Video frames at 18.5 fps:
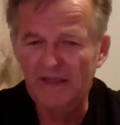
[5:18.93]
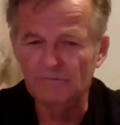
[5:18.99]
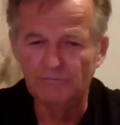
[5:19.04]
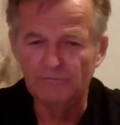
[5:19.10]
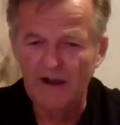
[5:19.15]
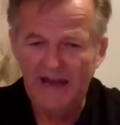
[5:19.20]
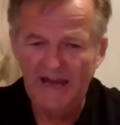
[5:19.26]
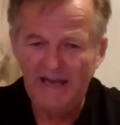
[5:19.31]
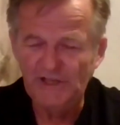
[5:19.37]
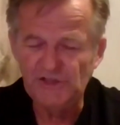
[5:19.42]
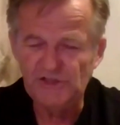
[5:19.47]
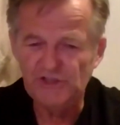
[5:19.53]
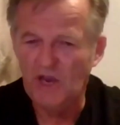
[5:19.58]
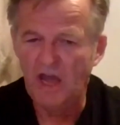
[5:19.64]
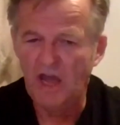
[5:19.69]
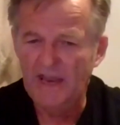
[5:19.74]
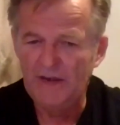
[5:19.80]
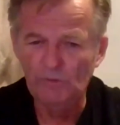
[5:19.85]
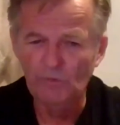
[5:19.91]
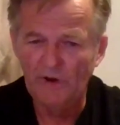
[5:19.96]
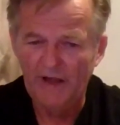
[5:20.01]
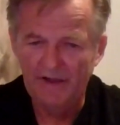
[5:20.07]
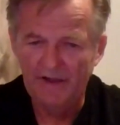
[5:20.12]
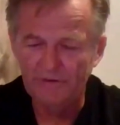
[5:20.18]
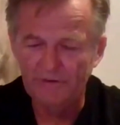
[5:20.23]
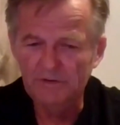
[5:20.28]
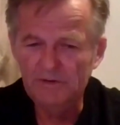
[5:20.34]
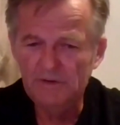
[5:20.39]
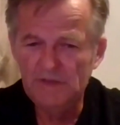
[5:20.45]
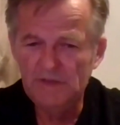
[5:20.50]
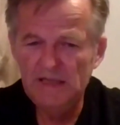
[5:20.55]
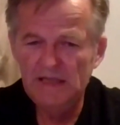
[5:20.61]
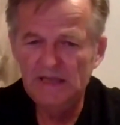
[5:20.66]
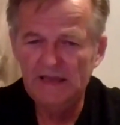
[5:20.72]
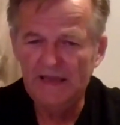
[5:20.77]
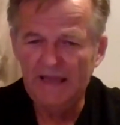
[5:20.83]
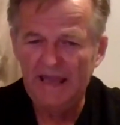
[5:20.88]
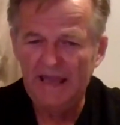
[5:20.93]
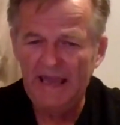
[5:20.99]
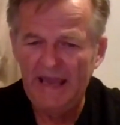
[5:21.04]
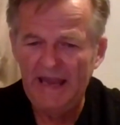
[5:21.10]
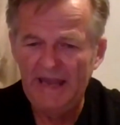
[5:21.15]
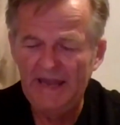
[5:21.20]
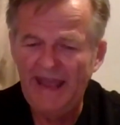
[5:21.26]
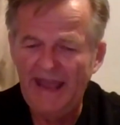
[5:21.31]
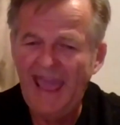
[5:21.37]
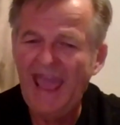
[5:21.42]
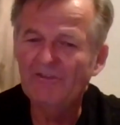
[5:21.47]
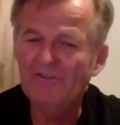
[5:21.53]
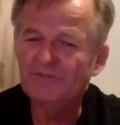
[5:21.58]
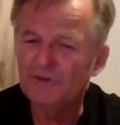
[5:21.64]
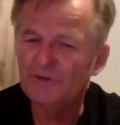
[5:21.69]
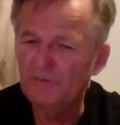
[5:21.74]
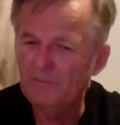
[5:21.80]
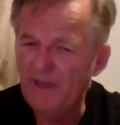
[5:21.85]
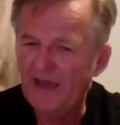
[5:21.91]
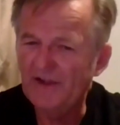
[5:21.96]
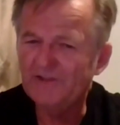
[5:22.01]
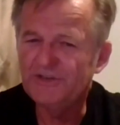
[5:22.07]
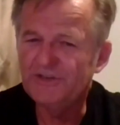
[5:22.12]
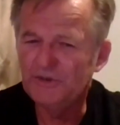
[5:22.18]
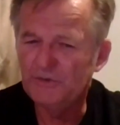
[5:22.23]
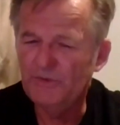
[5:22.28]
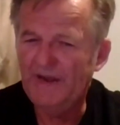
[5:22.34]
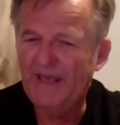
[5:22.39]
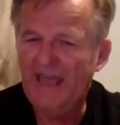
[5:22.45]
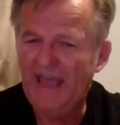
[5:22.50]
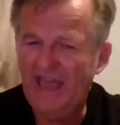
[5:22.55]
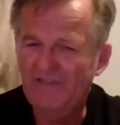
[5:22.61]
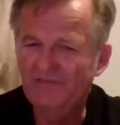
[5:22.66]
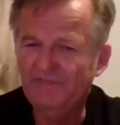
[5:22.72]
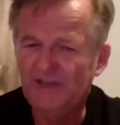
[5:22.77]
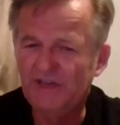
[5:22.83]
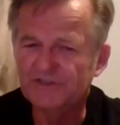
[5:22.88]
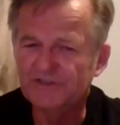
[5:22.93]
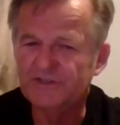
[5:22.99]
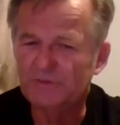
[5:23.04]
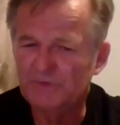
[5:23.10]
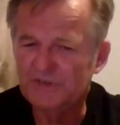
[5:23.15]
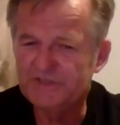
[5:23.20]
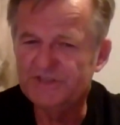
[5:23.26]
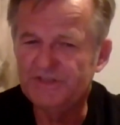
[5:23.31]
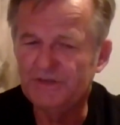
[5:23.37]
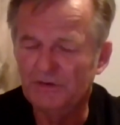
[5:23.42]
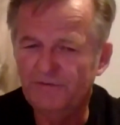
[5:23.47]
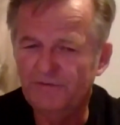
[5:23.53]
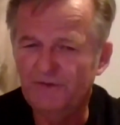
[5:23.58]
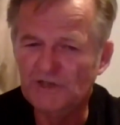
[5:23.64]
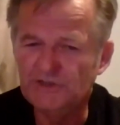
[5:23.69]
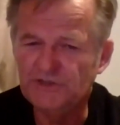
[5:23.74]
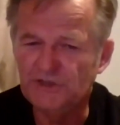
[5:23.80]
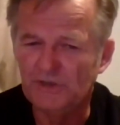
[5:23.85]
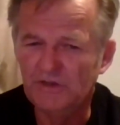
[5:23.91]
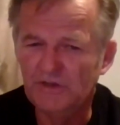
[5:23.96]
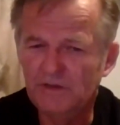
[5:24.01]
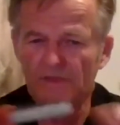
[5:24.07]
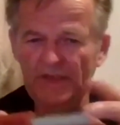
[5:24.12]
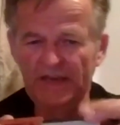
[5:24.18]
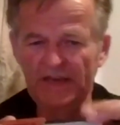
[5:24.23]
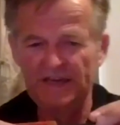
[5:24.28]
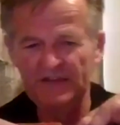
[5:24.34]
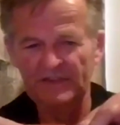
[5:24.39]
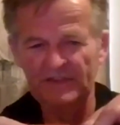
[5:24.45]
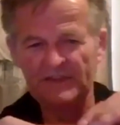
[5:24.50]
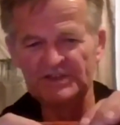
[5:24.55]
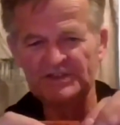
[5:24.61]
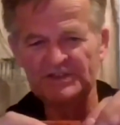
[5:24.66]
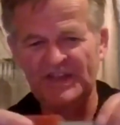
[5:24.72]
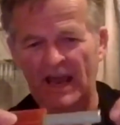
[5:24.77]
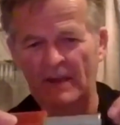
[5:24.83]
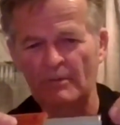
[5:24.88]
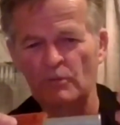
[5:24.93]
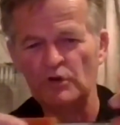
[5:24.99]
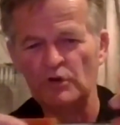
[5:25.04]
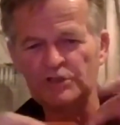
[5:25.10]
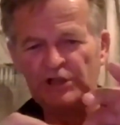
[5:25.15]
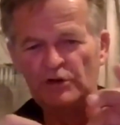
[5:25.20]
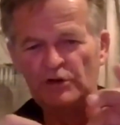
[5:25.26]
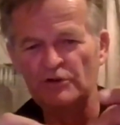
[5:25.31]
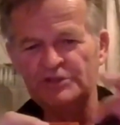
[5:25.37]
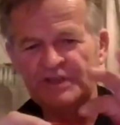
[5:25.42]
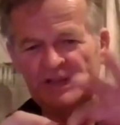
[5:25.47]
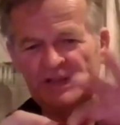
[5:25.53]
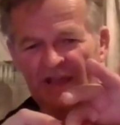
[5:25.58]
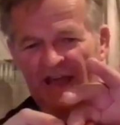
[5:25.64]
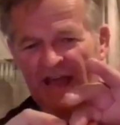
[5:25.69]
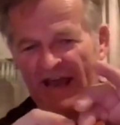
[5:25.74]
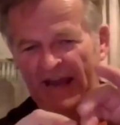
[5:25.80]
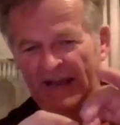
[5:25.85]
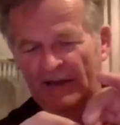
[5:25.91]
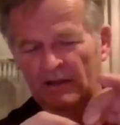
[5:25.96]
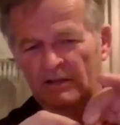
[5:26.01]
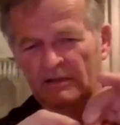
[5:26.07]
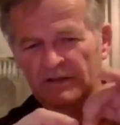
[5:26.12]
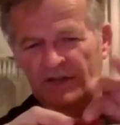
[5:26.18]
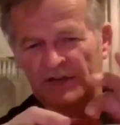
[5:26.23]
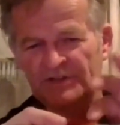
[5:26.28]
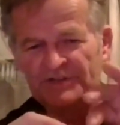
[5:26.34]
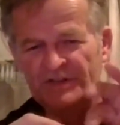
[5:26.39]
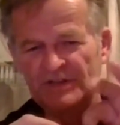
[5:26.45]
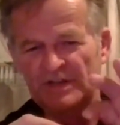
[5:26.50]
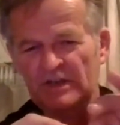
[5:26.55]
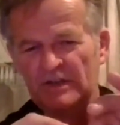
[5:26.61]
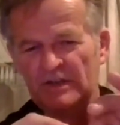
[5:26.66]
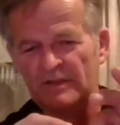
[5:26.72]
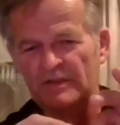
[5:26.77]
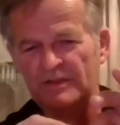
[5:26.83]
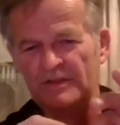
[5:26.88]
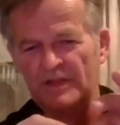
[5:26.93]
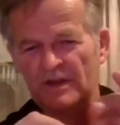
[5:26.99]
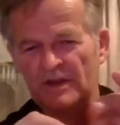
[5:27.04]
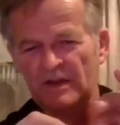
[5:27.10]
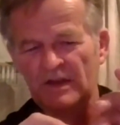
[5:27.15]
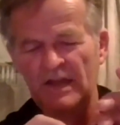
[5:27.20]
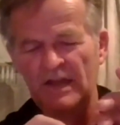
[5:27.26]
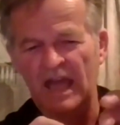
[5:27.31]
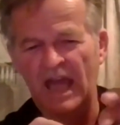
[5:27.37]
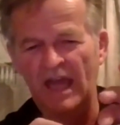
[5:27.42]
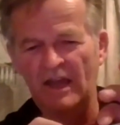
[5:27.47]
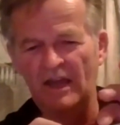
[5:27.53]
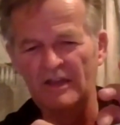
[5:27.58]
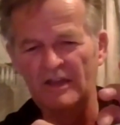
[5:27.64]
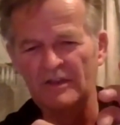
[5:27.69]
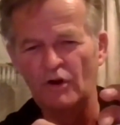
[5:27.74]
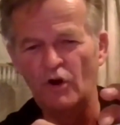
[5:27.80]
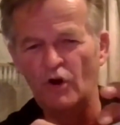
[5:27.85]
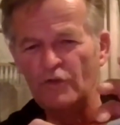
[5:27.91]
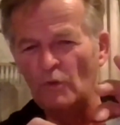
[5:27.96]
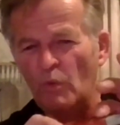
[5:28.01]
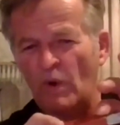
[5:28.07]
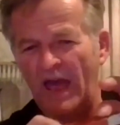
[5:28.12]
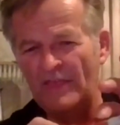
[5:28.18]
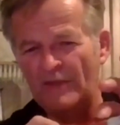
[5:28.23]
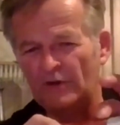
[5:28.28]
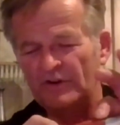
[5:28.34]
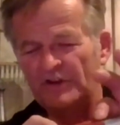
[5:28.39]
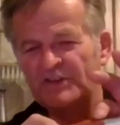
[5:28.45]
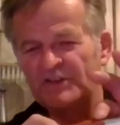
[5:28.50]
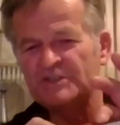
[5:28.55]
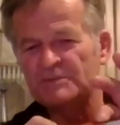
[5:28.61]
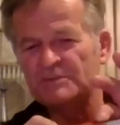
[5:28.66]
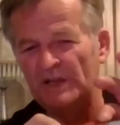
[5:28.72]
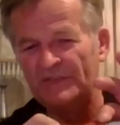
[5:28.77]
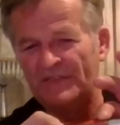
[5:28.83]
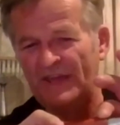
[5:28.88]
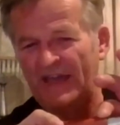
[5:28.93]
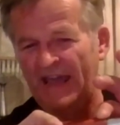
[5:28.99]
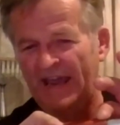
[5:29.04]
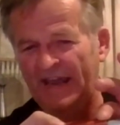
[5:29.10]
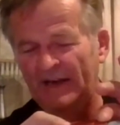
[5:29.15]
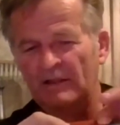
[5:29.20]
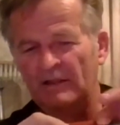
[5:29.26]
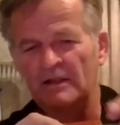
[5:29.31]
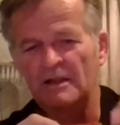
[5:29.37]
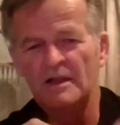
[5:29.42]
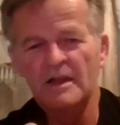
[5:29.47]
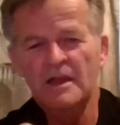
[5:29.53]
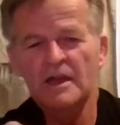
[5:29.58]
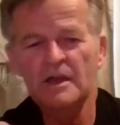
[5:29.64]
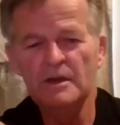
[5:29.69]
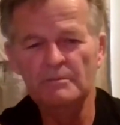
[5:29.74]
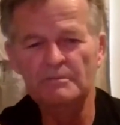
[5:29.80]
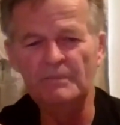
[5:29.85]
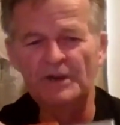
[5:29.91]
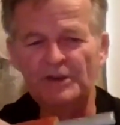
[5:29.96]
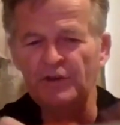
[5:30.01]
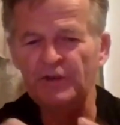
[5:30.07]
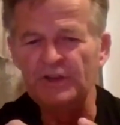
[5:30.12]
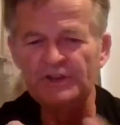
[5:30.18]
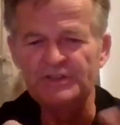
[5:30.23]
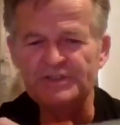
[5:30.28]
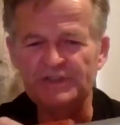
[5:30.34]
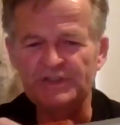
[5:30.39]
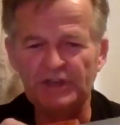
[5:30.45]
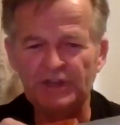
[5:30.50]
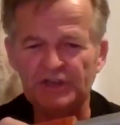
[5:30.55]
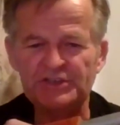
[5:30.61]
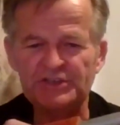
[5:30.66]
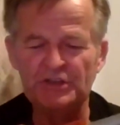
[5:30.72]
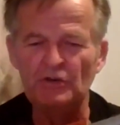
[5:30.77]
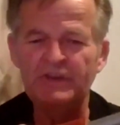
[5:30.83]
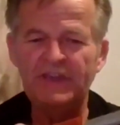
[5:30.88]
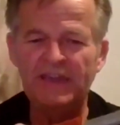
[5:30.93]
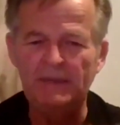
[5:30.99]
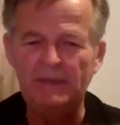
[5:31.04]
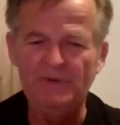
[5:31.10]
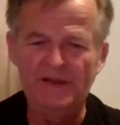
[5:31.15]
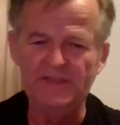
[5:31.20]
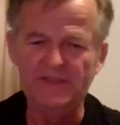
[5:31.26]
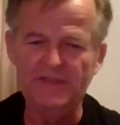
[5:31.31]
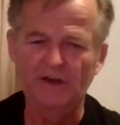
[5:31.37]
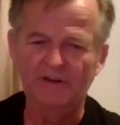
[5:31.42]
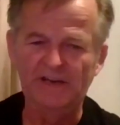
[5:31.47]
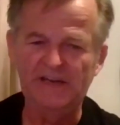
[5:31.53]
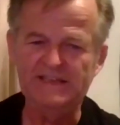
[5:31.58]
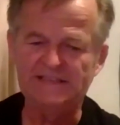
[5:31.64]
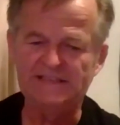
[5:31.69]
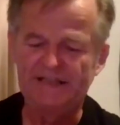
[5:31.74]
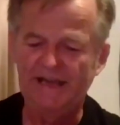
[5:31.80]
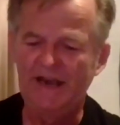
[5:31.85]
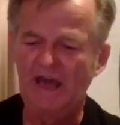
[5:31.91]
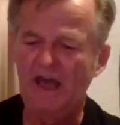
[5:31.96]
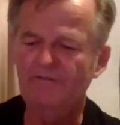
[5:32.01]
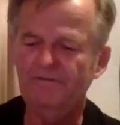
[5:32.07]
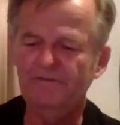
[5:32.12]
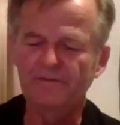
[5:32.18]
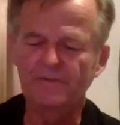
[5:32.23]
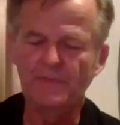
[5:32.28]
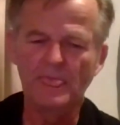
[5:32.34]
rain, shine, whatever. And after about 2.5 years, it was still functional. The stem was loose in the handle because all the weather had split the handle, but you could still keep it in there easily enough.